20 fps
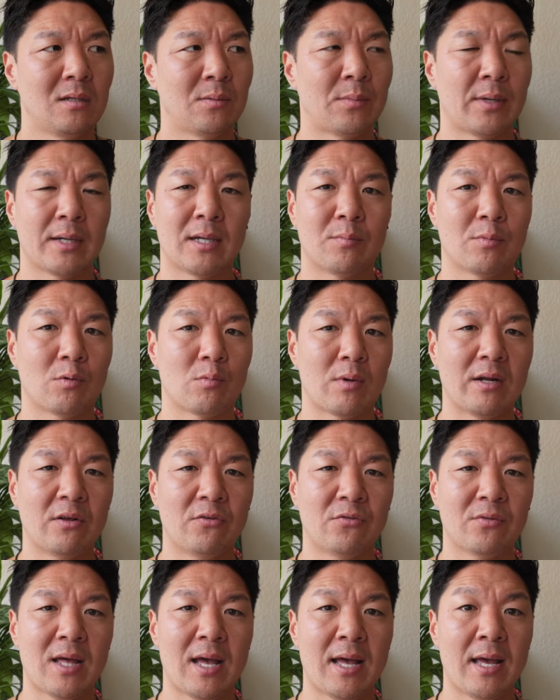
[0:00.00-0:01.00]
Am I gonna be ready
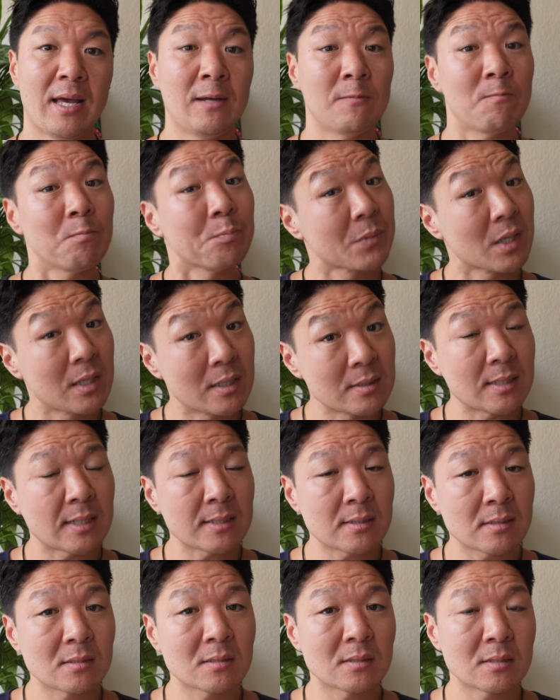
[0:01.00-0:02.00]
for that hate? Because
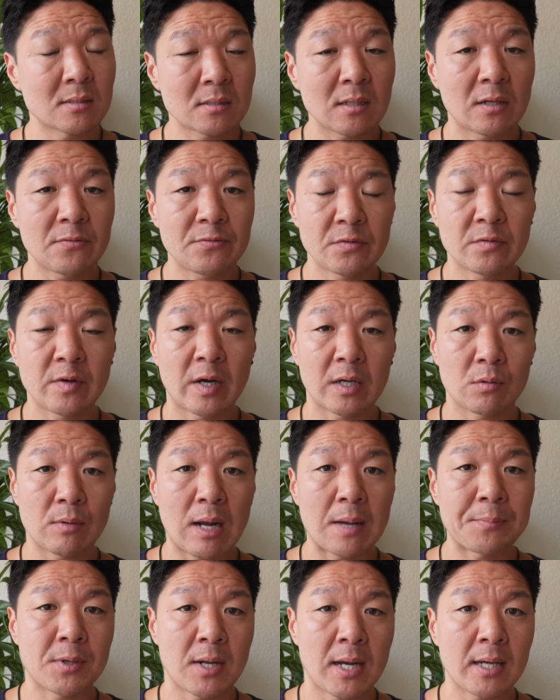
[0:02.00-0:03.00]
that's the stuff you've gotta
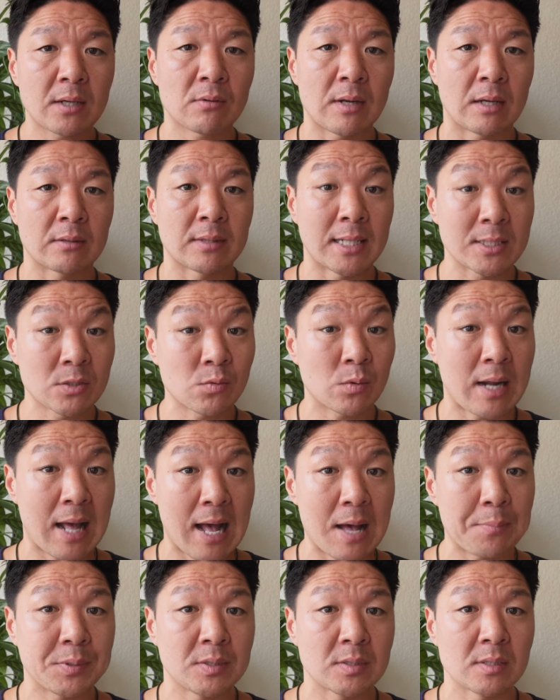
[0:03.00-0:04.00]
wrap your head around. That's what
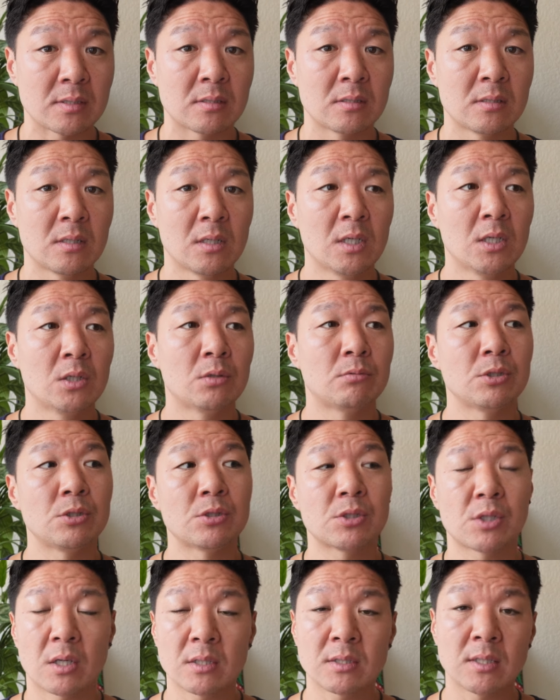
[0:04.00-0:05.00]
happens. When
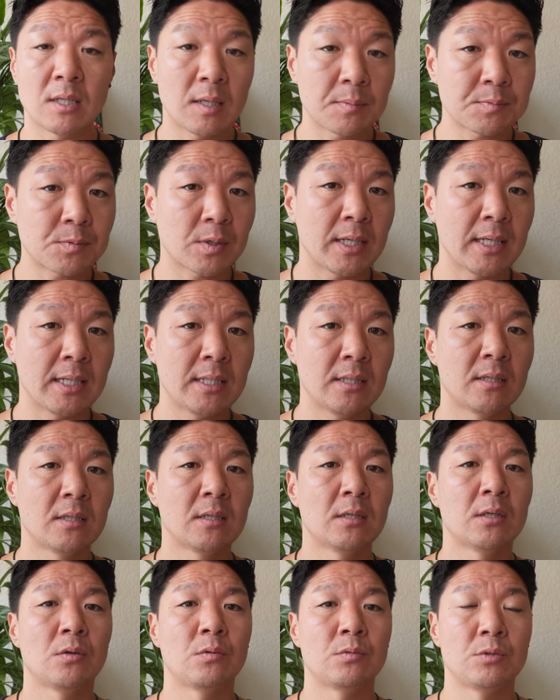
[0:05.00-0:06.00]
you start to upgrade,
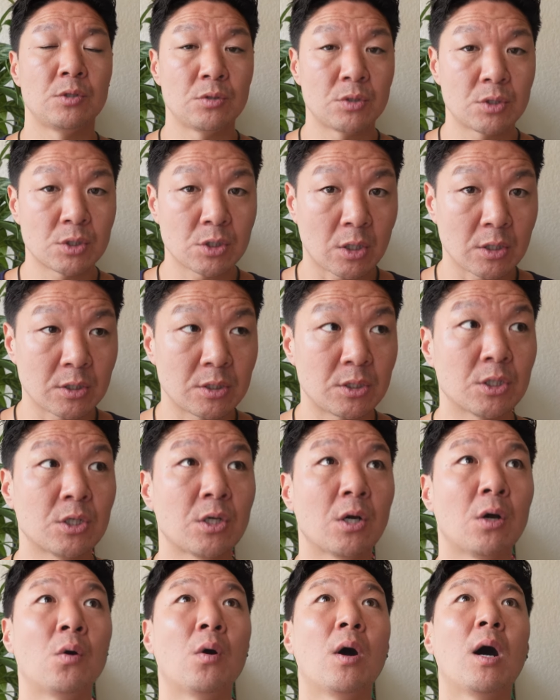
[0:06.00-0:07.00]
when you start to
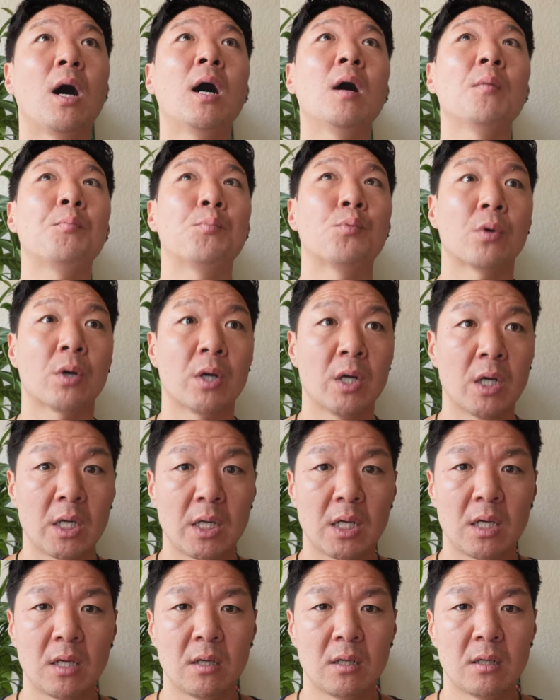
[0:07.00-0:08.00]
go
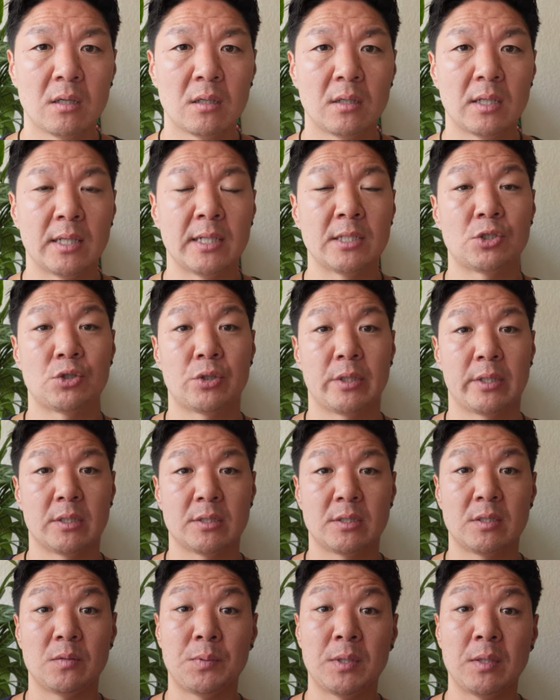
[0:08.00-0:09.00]
upward, it
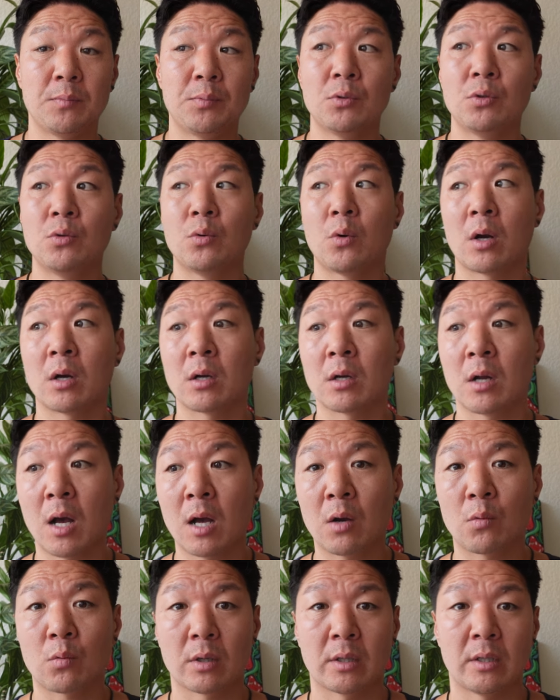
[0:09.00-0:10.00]
triggers the people who are
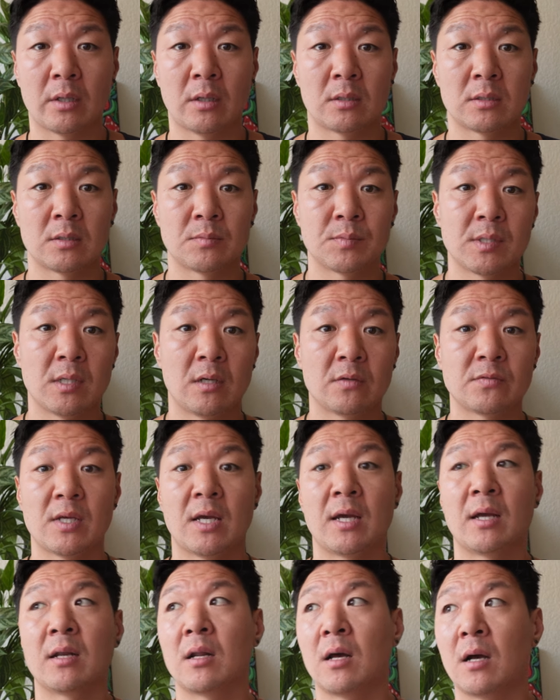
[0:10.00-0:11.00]
not working on themselves
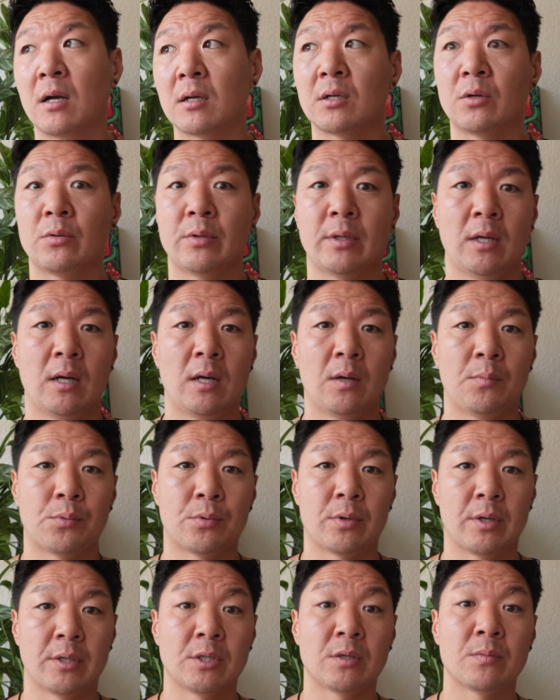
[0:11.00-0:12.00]
and not going
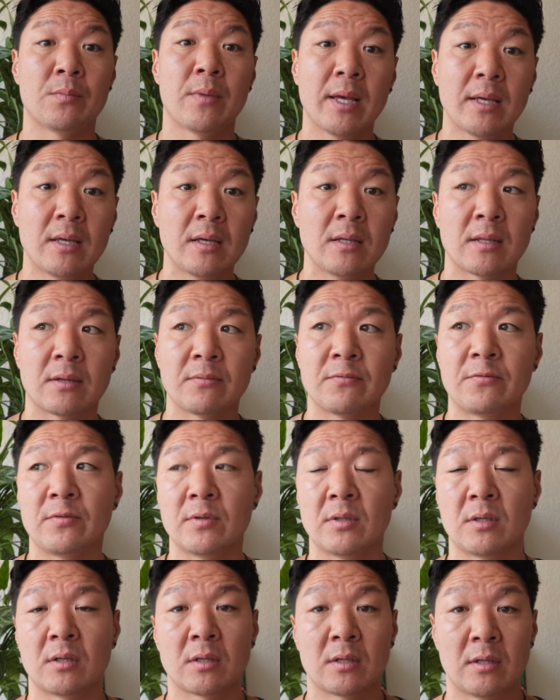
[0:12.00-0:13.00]
upward. You're making them
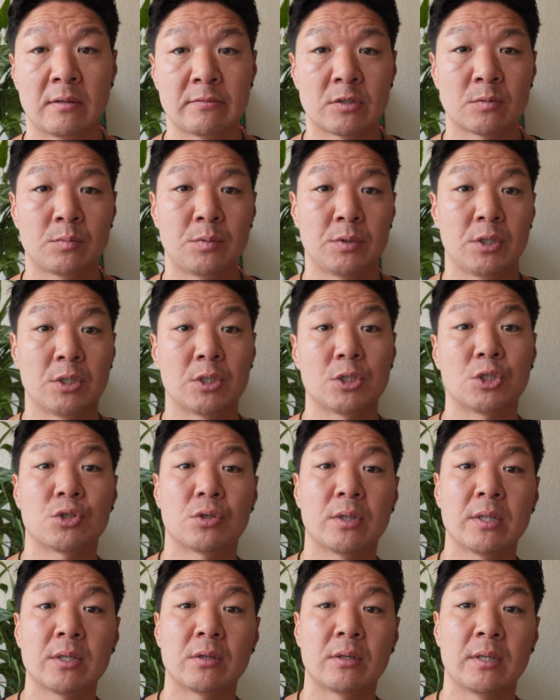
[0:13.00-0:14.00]
feel uncomfortable. You're
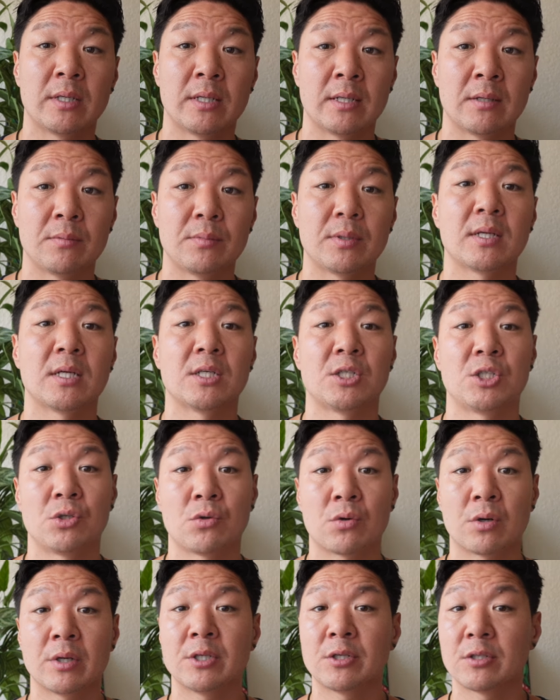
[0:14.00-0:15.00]
triggering it because
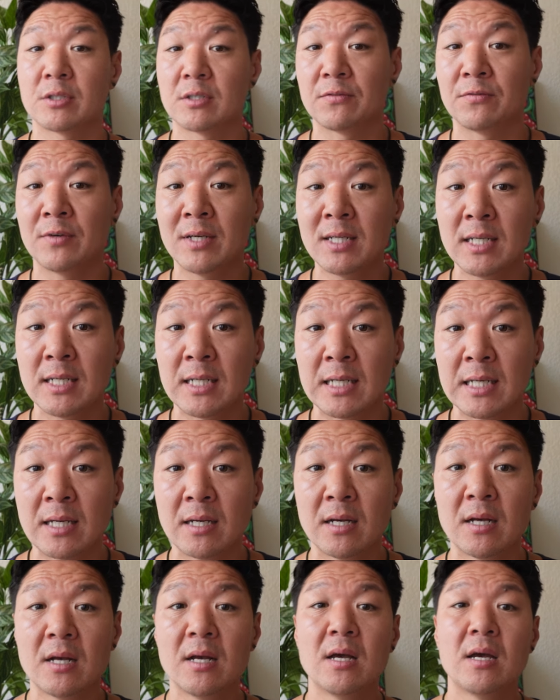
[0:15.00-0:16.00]
you're in your
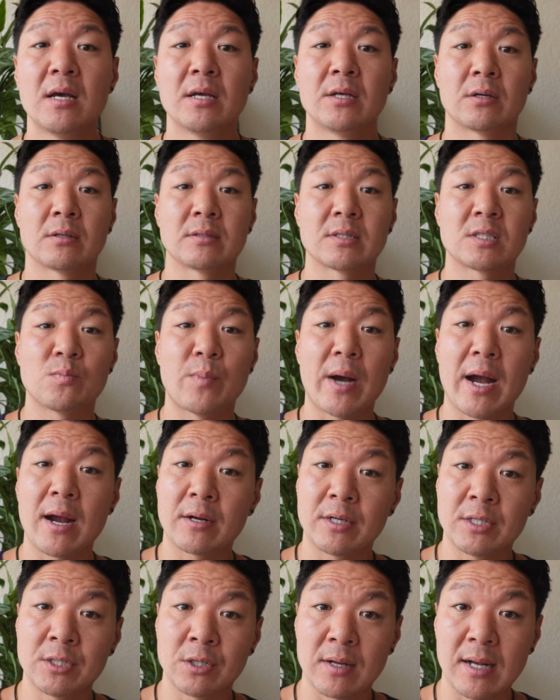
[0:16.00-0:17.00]
divinity, you're
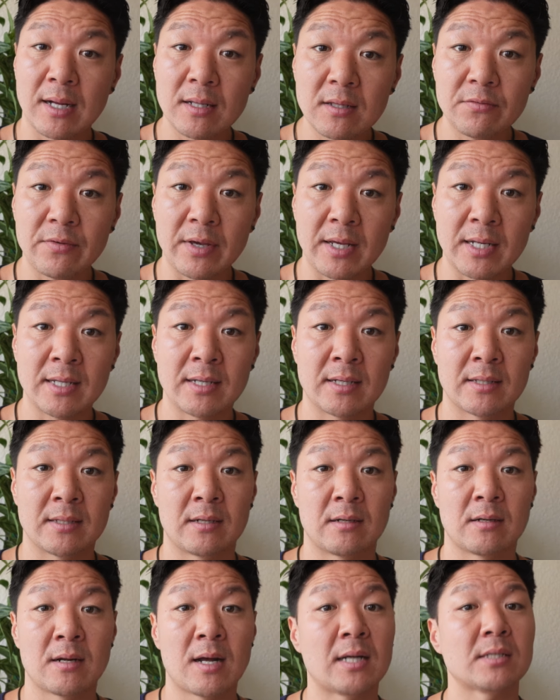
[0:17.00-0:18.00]
inspired and you're elevating and
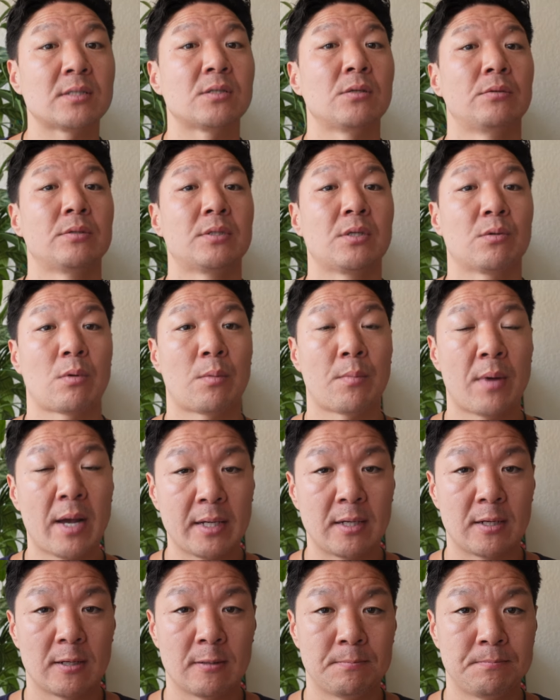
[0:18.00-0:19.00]
they're not, so it's a
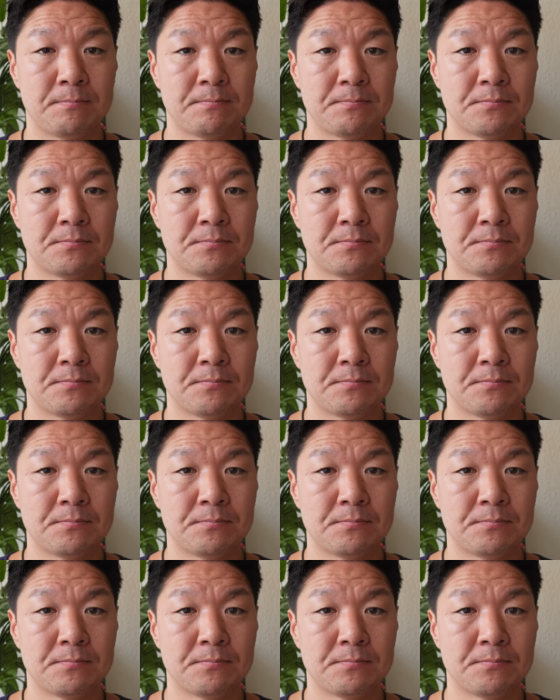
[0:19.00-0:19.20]
reminder.